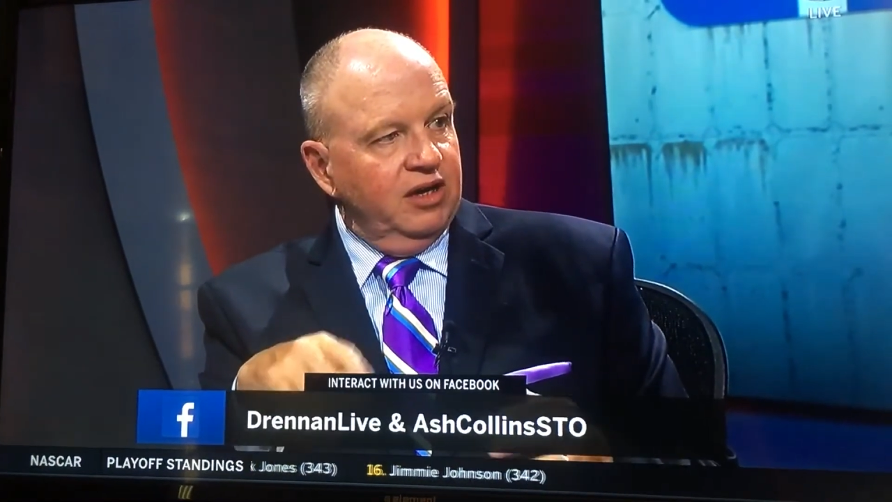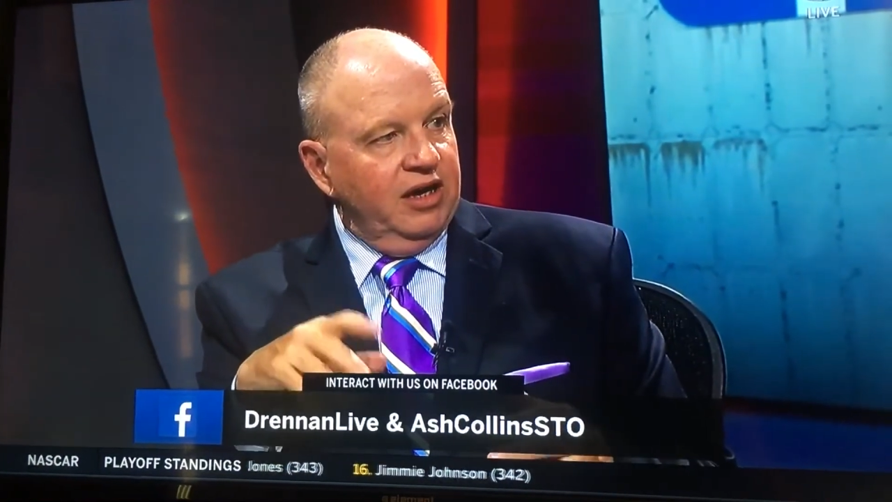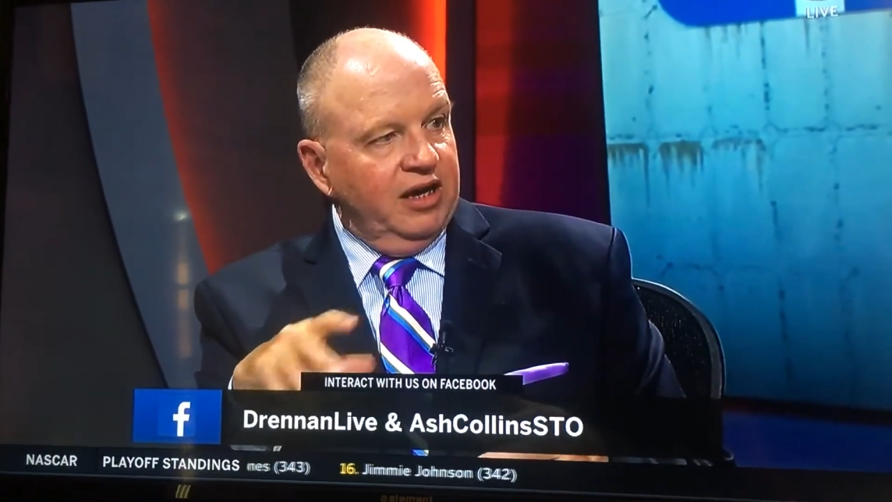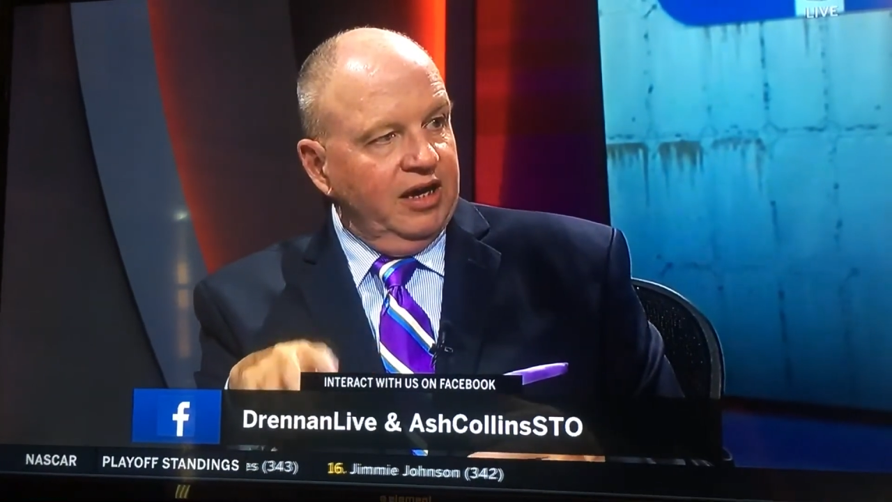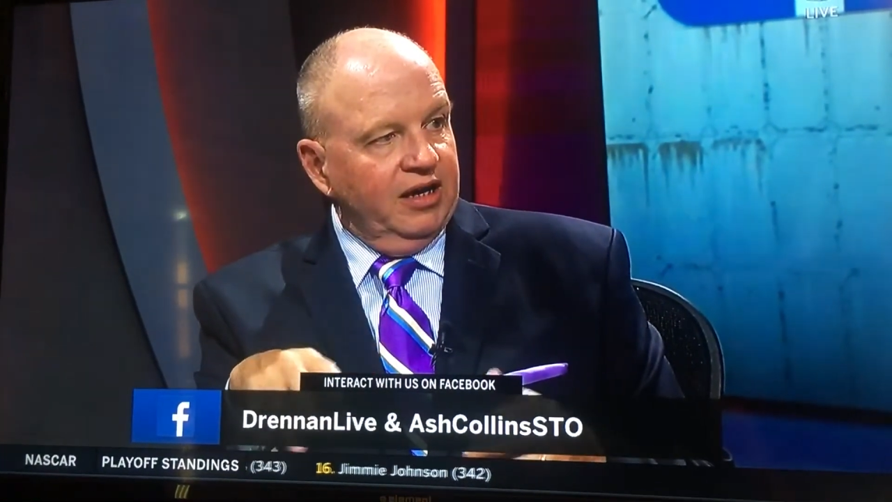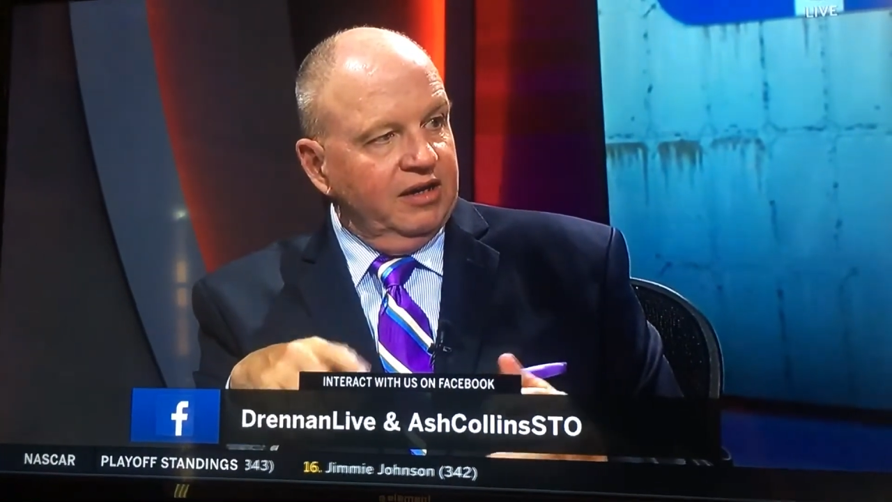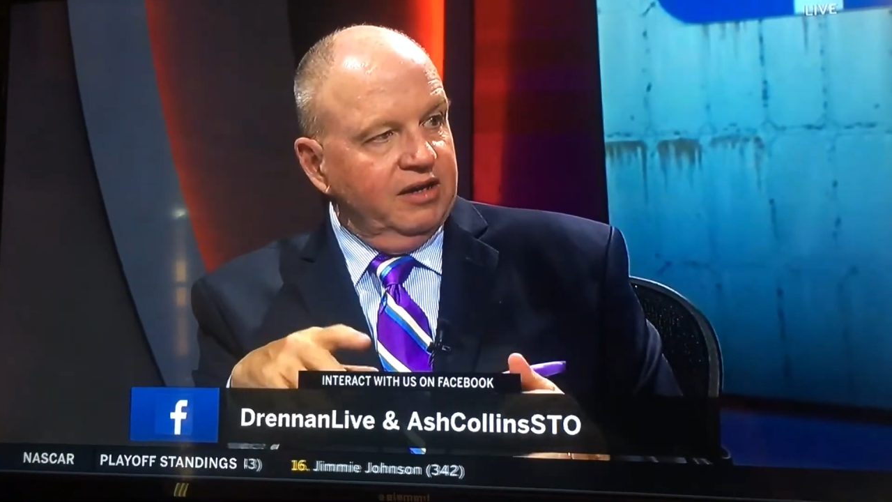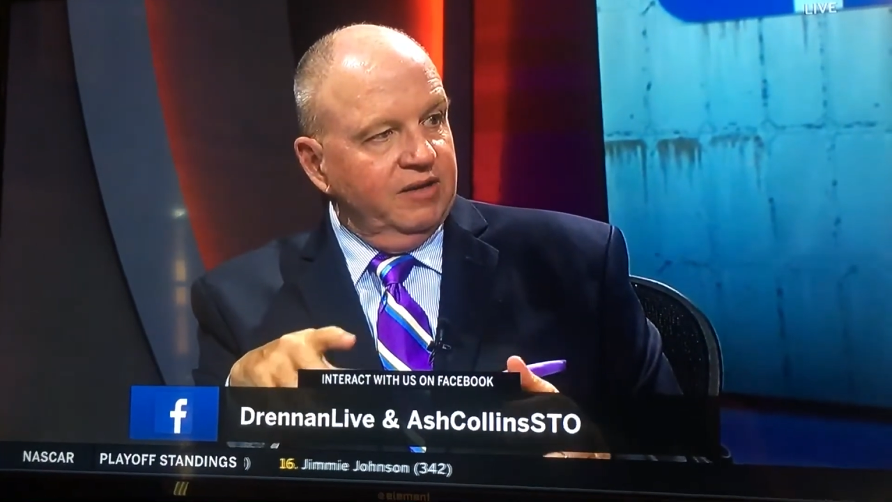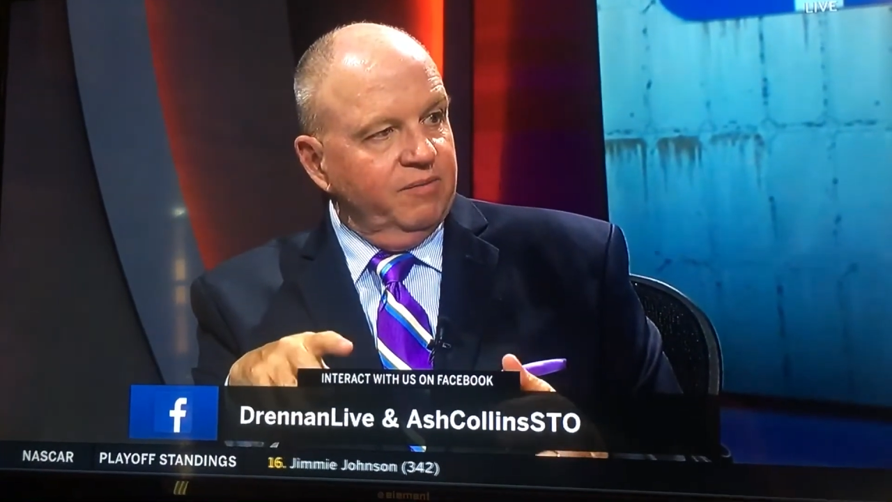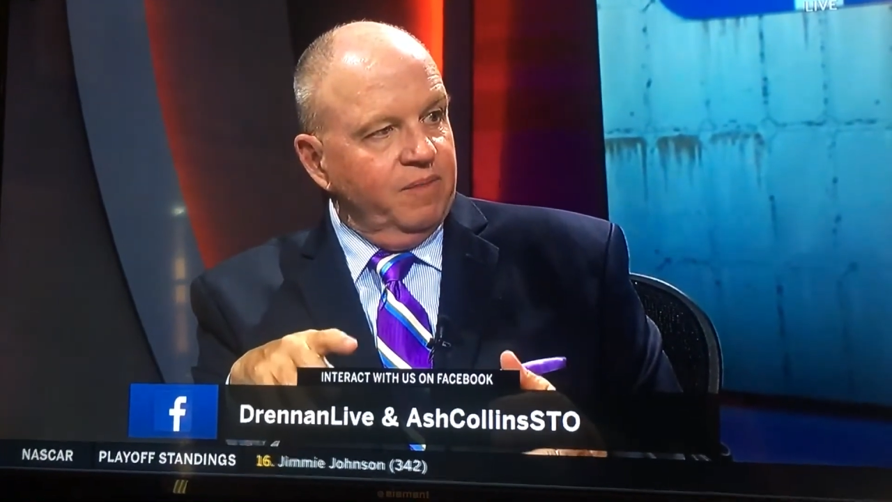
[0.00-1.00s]

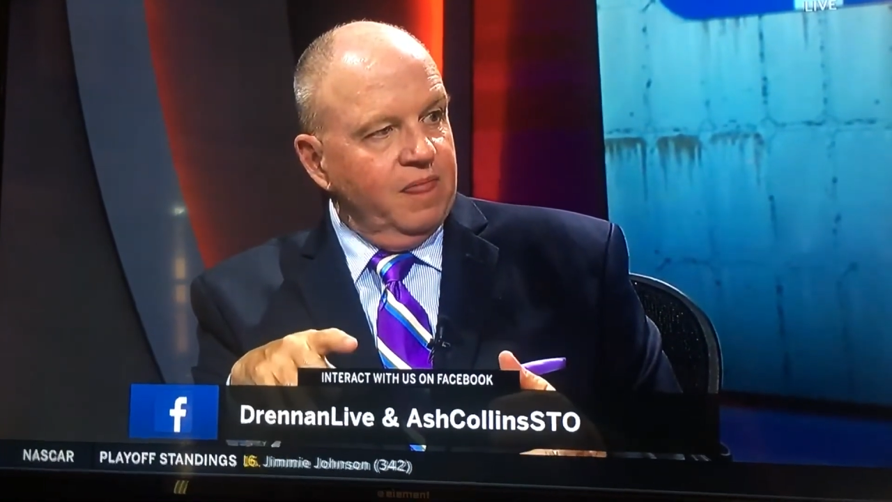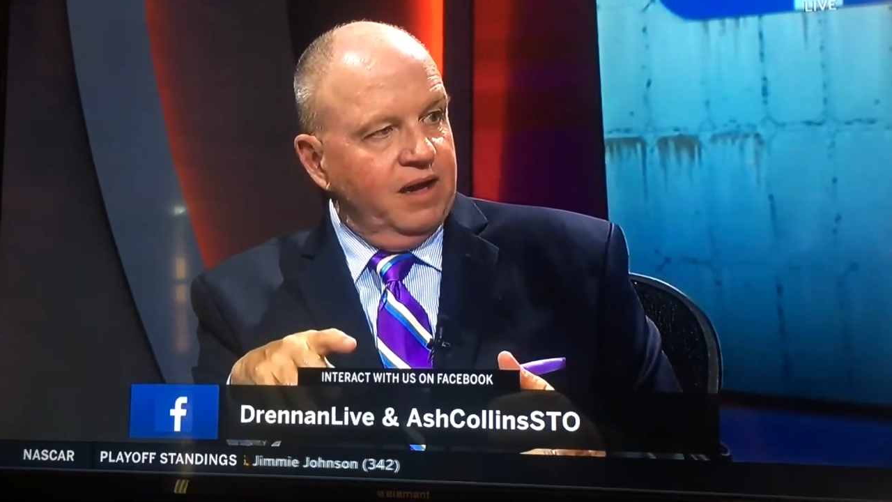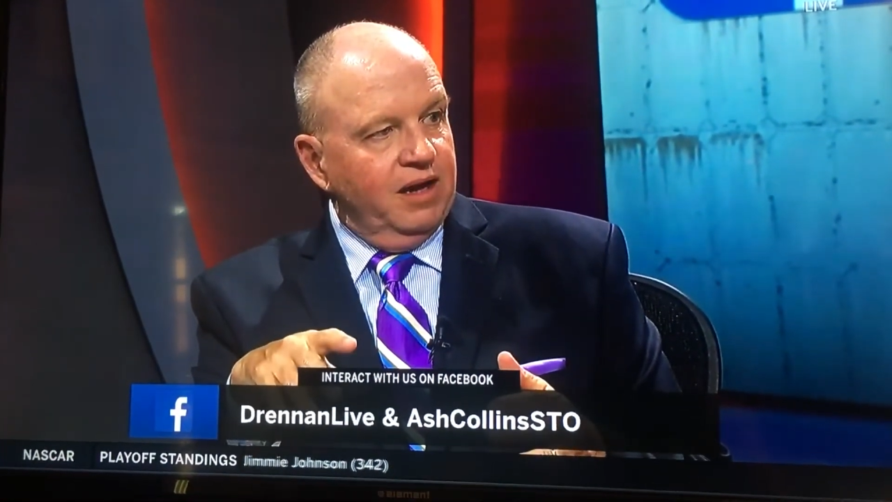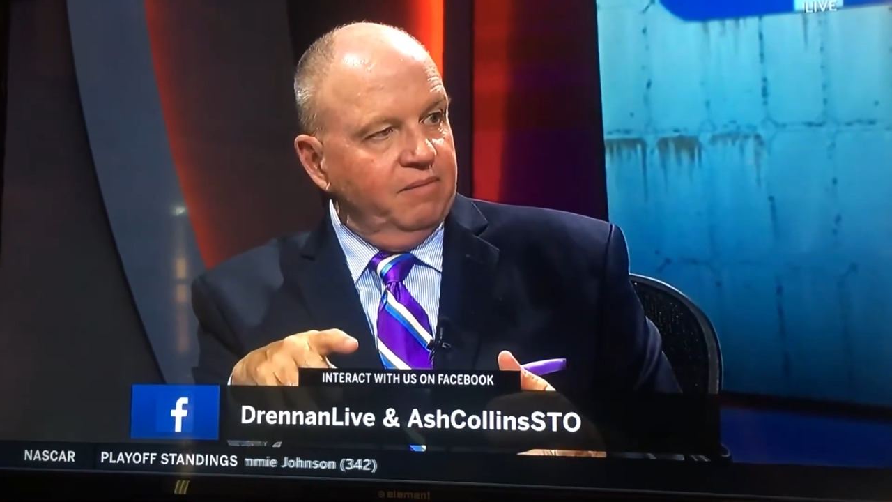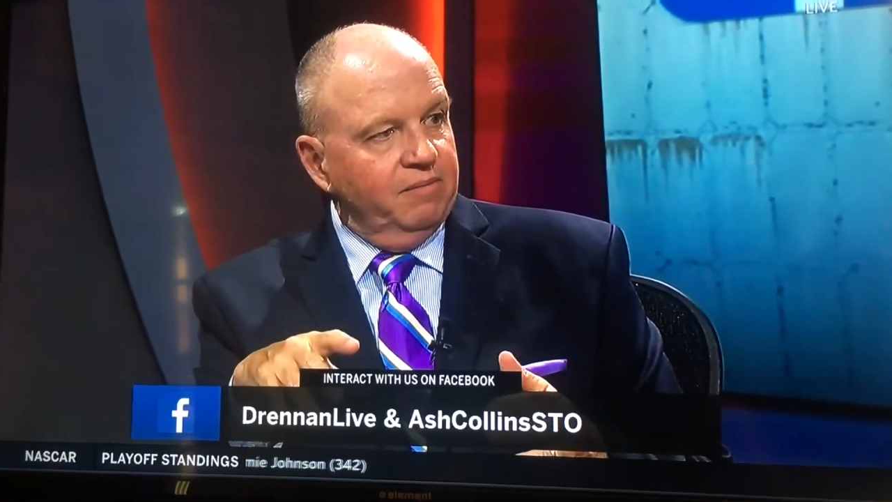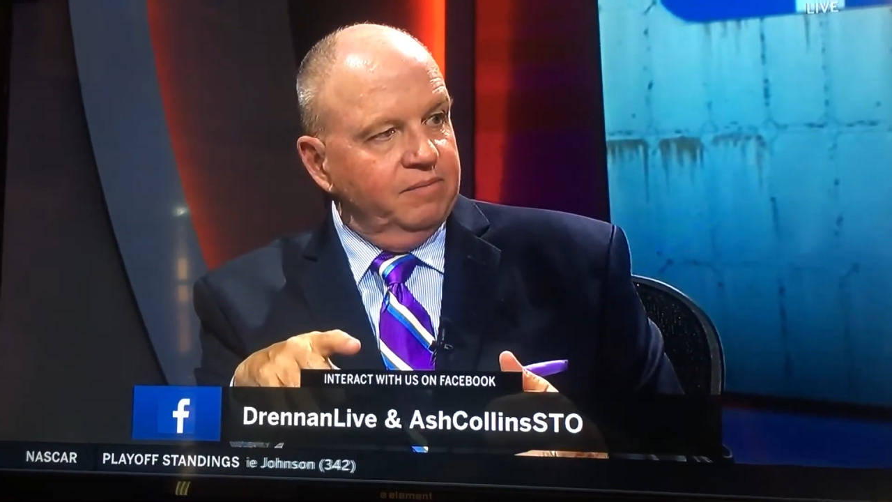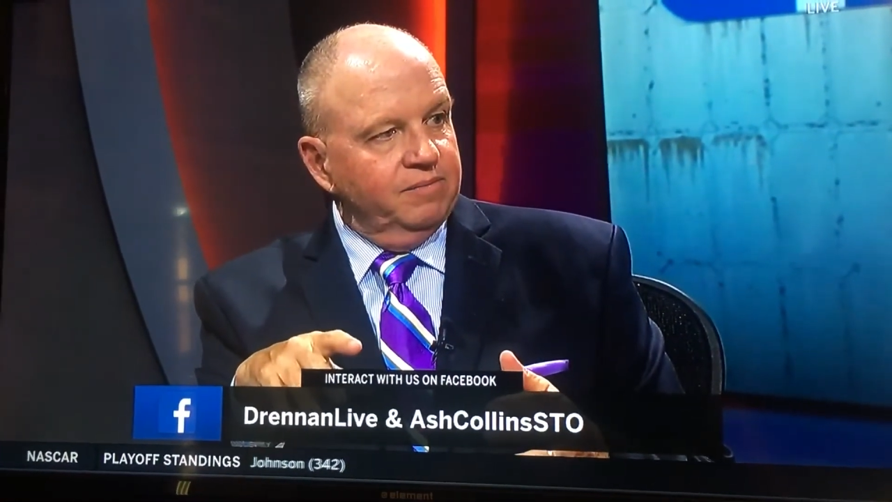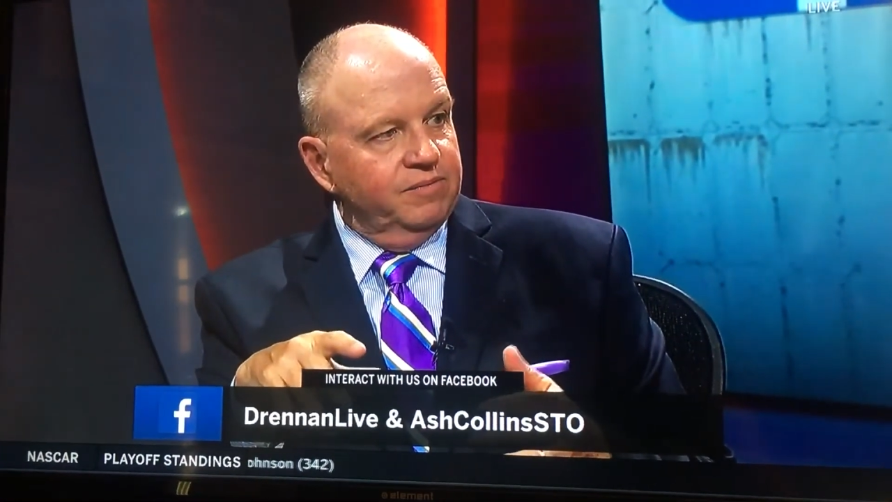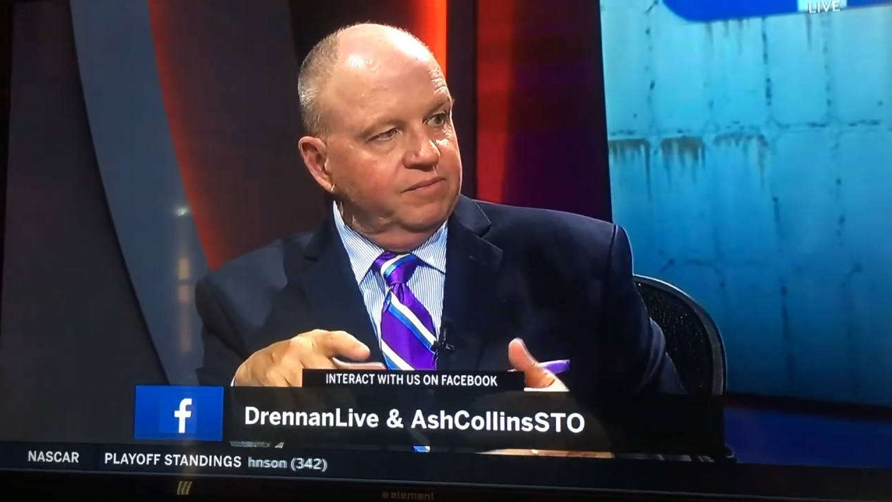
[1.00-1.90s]
And um,